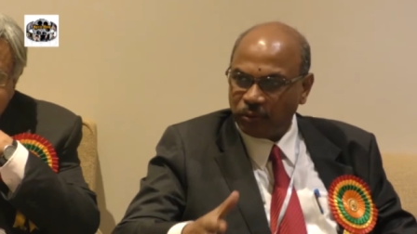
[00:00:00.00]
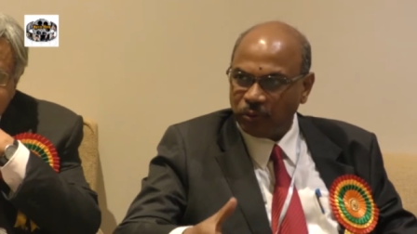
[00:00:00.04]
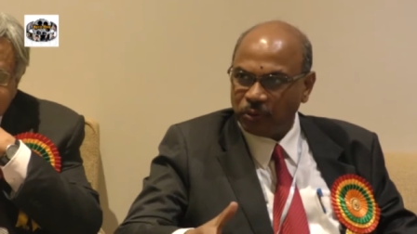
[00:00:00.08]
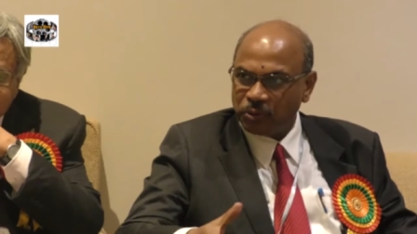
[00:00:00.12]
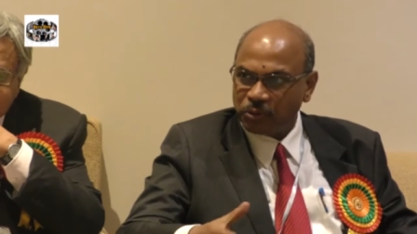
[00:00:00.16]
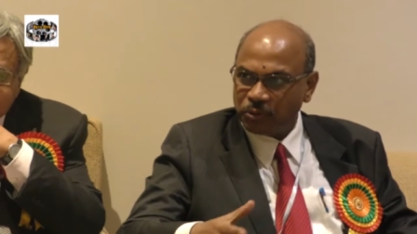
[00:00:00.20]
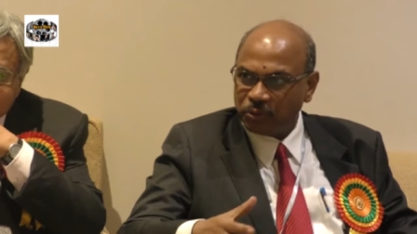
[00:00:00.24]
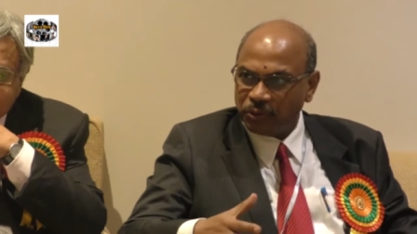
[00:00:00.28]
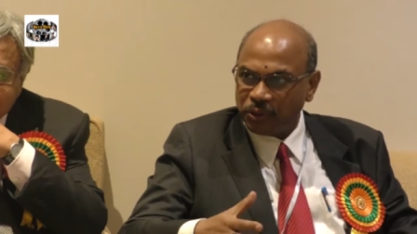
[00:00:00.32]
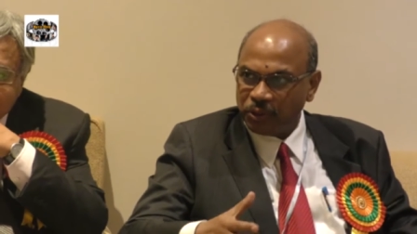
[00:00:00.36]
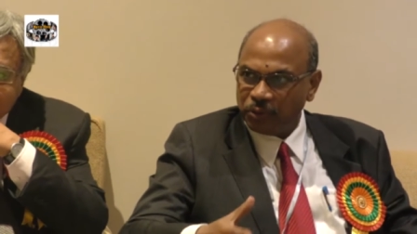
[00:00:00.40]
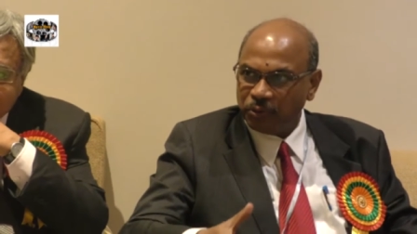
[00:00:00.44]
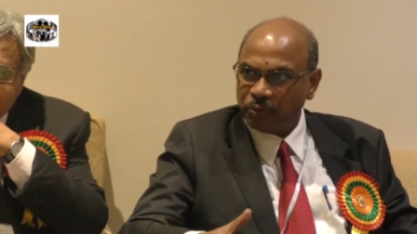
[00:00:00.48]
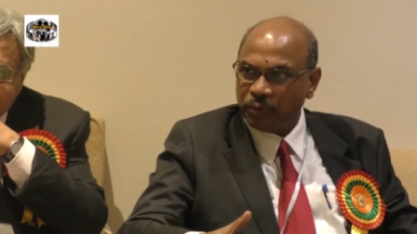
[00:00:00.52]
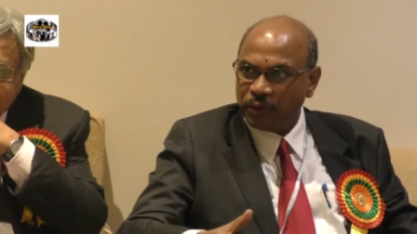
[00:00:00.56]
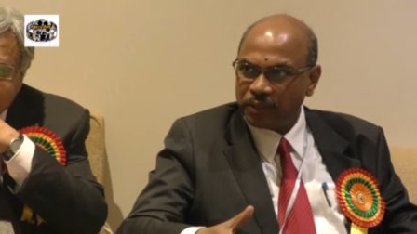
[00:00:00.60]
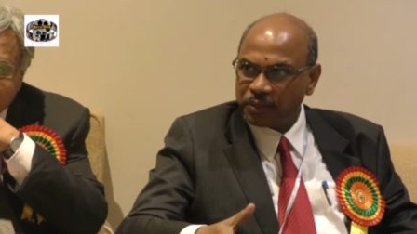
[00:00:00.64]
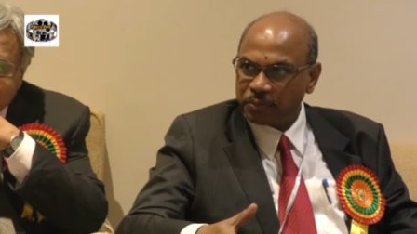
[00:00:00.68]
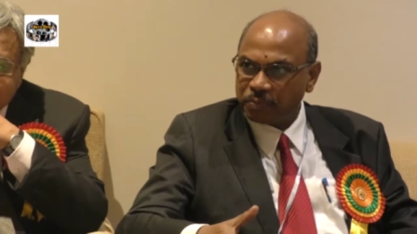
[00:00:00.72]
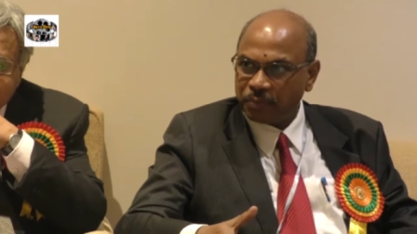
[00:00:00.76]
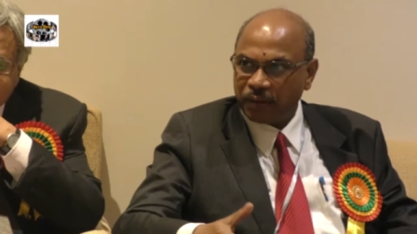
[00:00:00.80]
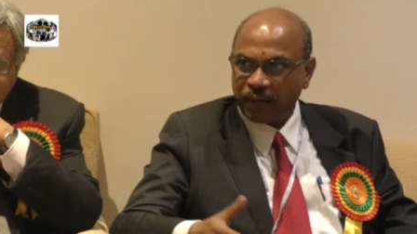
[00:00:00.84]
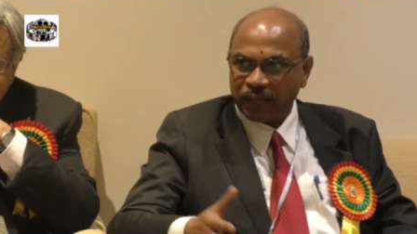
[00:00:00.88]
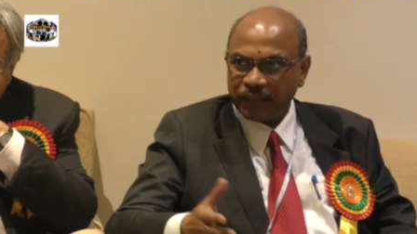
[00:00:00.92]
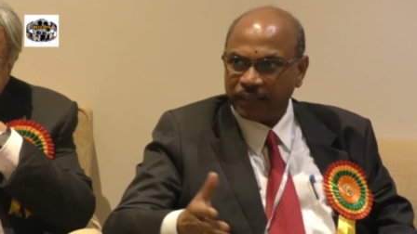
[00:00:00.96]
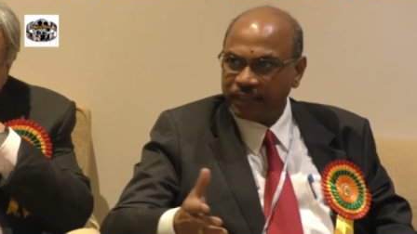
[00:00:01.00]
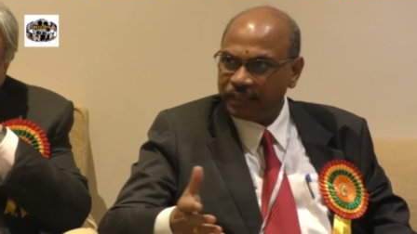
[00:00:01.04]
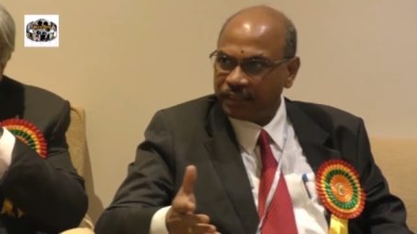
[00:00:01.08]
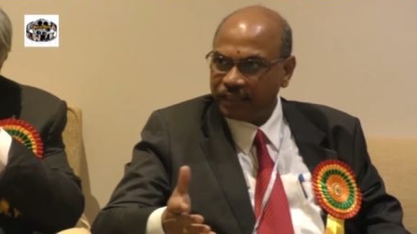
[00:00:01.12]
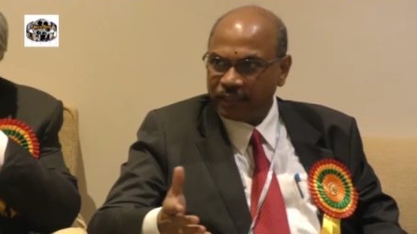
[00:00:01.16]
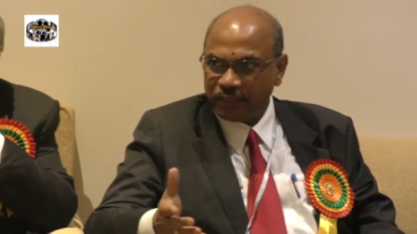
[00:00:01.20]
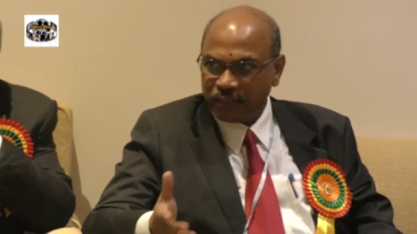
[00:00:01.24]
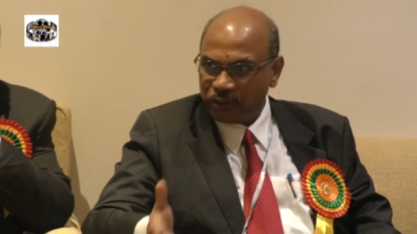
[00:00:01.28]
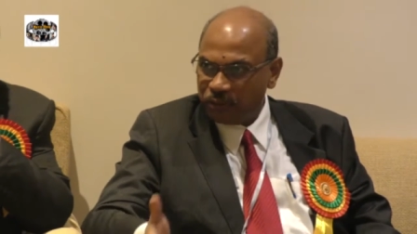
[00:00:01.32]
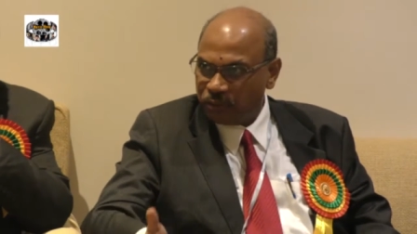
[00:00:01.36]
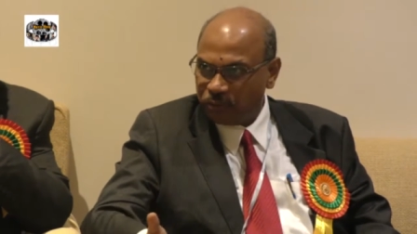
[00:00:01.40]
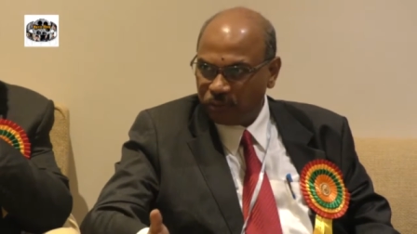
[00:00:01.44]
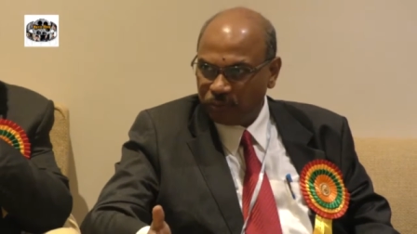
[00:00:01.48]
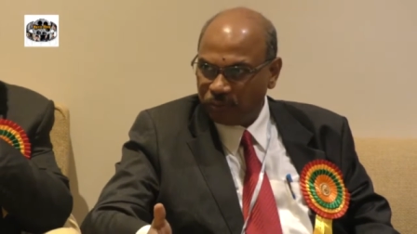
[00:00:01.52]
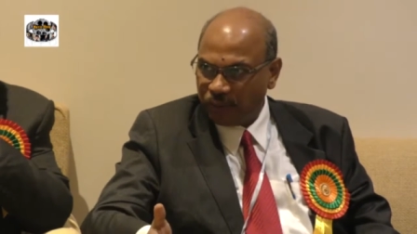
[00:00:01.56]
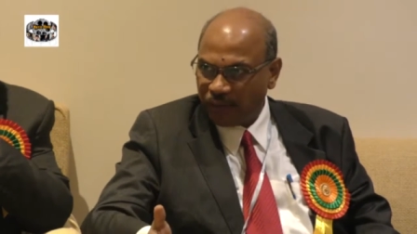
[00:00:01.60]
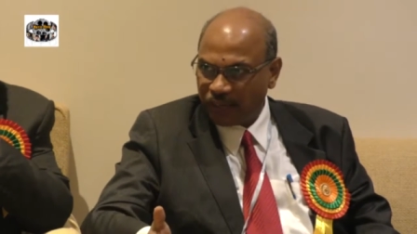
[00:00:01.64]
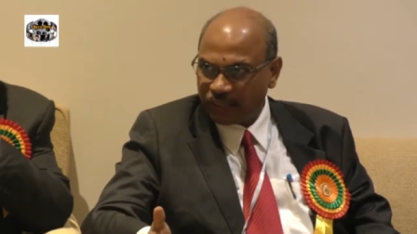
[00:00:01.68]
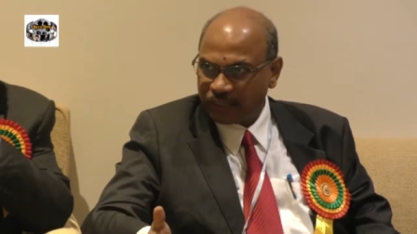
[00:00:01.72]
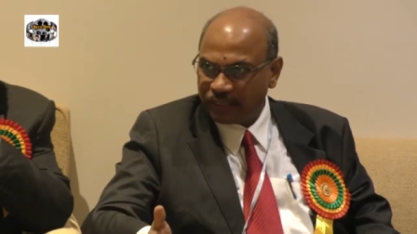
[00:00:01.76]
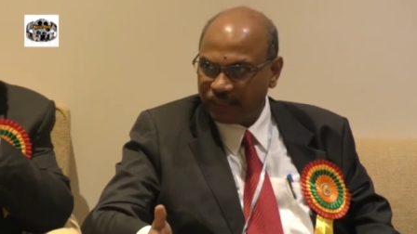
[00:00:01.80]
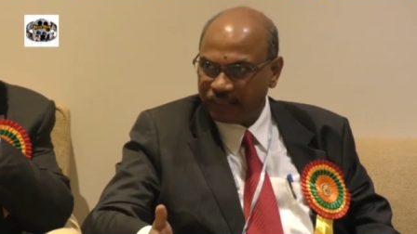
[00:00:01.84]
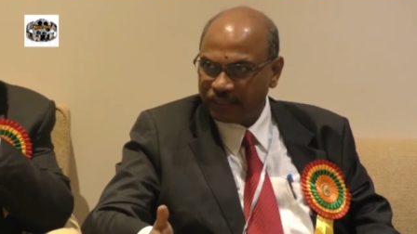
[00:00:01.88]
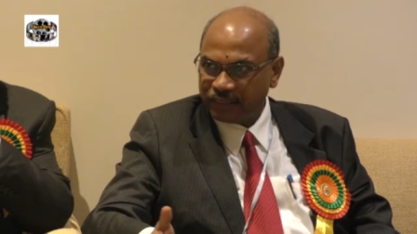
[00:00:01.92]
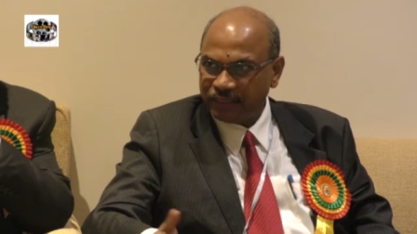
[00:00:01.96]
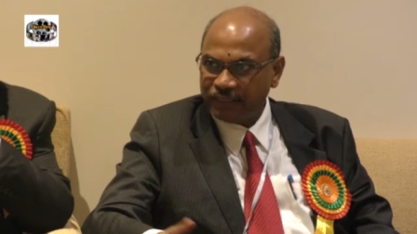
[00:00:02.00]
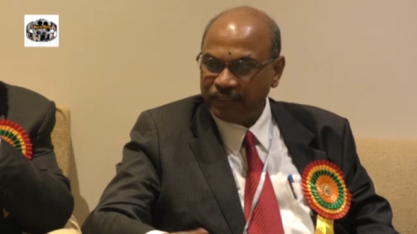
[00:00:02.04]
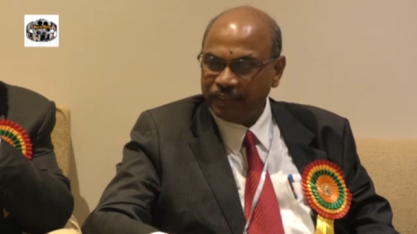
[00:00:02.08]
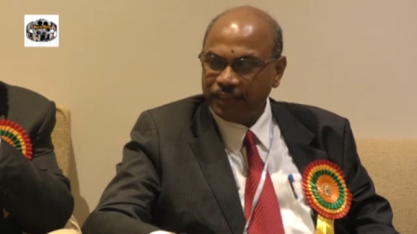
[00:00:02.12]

goes to US market and EU market.